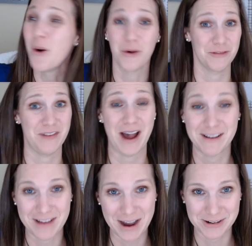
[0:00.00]
or
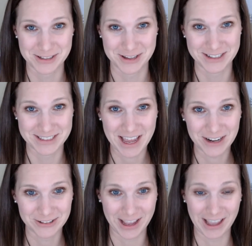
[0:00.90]
5 hours on a
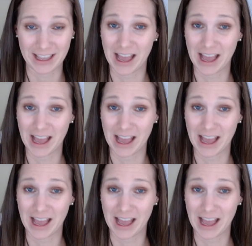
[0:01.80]
Saturday?